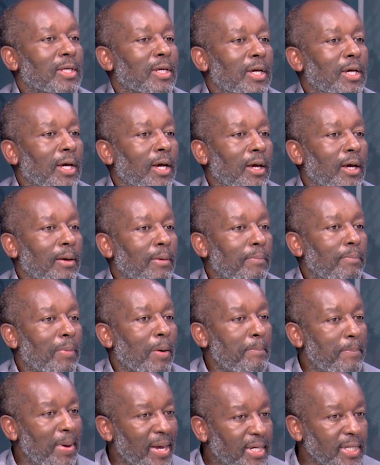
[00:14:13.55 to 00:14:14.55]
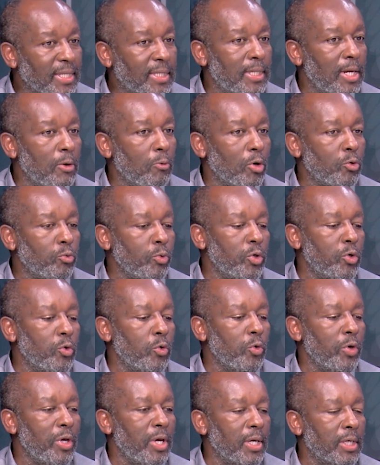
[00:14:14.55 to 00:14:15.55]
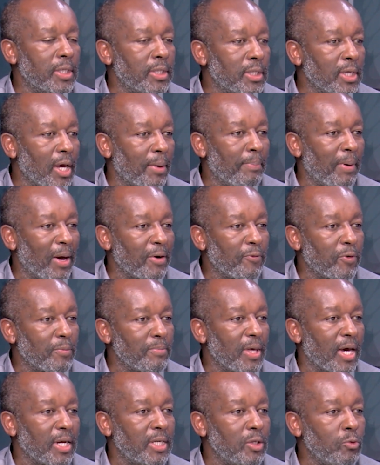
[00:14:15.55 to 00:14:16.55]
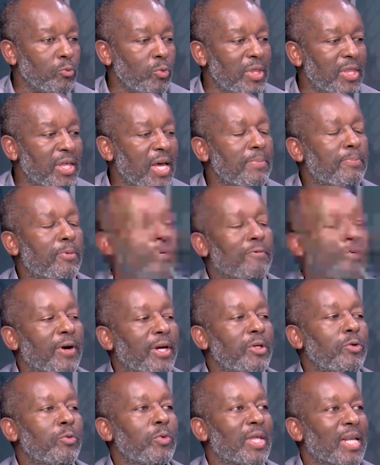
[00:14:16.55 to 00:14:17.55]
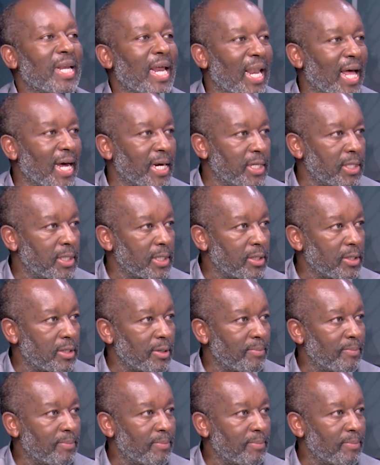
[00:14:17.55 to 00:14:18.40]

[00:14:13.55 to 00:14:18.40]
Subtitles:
Yes. But better still, what we do is, apart from that, is we then provide you with an alert system.